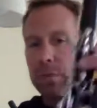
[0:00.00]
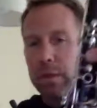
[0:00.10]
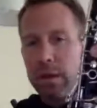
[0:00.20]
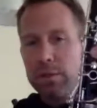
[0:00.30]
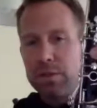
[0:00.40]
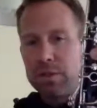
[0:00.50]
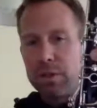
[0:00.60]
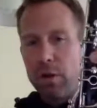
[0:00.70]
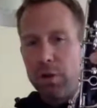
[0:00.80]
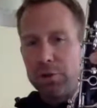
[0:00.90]
Okay, just
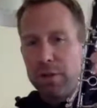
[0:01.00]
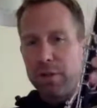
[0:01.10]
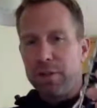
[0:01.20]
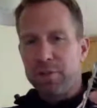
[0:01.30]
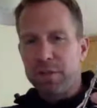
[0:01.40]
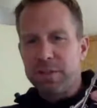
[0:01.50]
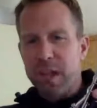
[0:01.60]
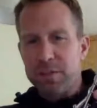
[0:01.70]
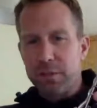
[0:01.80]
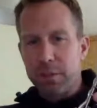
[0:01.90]
an alternate. This one
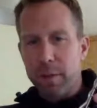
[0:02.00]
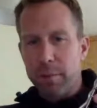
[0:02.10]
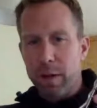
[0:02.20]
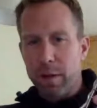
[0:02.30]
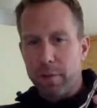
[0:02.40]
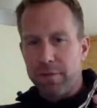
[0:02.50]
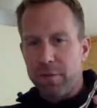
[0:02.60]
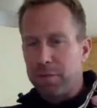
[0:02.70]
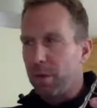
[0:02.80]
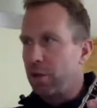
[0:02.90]
sounds a little bit better, the
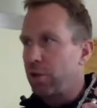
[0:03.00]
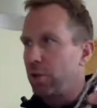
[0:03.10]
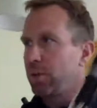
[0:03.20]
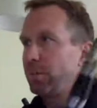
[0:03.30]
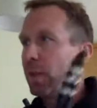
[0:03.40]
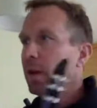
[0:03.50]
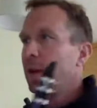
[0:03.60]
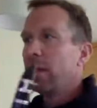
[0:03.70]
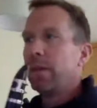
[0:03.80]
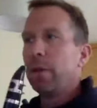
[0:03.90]
first one I showed you.
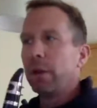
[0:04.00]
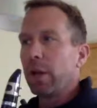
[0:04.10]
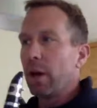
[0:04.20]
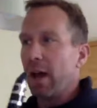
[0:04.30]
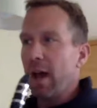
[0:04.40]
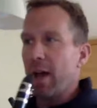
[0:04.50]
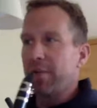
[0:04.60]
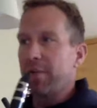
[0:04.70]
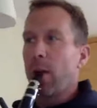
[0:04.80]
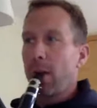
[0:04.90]
Then we go to
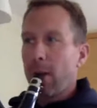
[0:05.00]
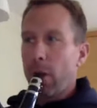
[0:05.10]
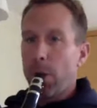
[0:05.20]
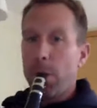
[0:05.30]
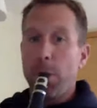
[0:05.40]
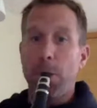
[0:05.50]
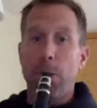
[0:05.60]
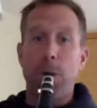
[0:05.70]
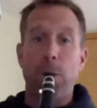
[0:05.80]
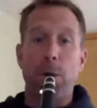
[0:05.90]
F.
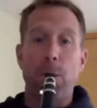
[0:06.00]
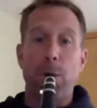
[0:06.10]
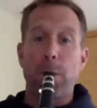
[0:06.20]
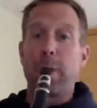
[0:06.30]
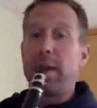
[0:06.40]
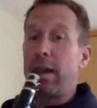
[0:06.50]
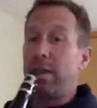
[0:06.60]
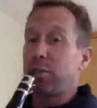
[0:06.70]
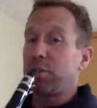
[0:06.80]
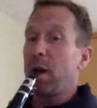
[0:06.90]
Then
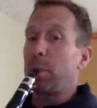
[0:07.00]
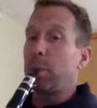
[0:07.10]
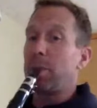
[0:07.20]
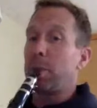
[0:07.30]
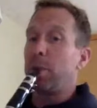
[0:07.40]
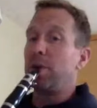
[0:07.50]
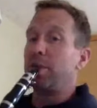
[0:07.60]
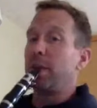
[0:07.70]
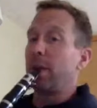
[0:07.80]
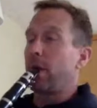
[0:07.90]
F sharp with the pointer
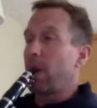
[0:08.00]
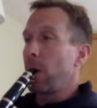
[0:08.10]
finger.